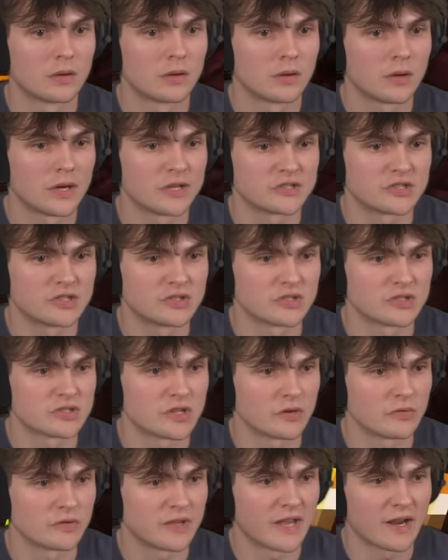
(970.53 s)
Actually, just
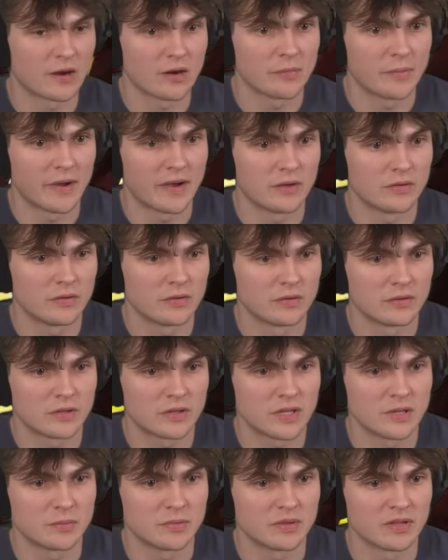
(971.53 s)
don't care about
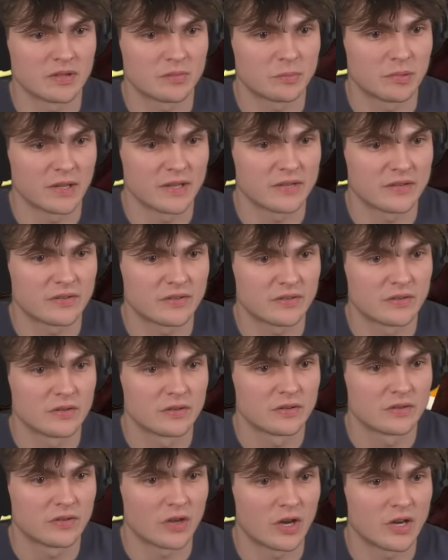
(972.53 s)
keeping this place
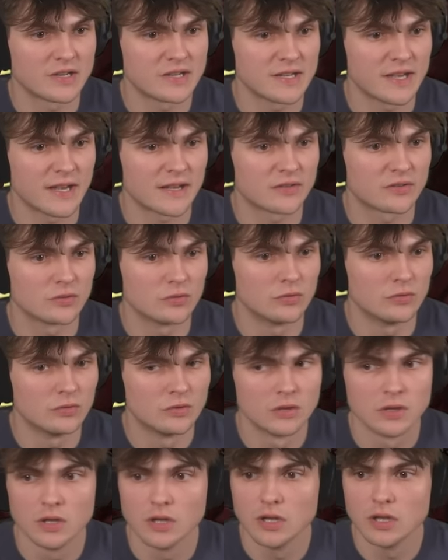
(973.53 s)
tidy at all.
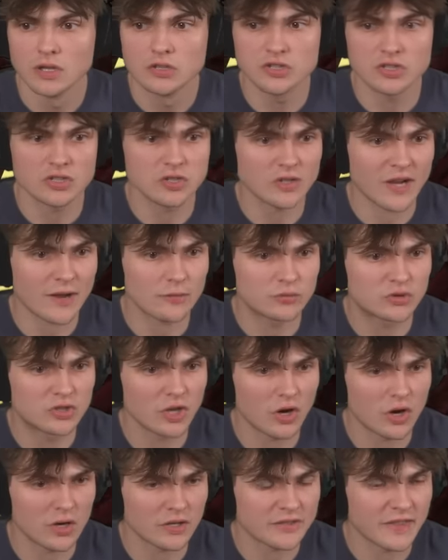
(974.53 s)
Just look how
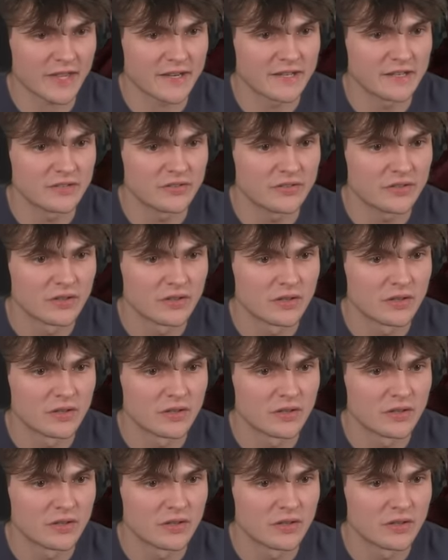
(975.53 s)
dark that is.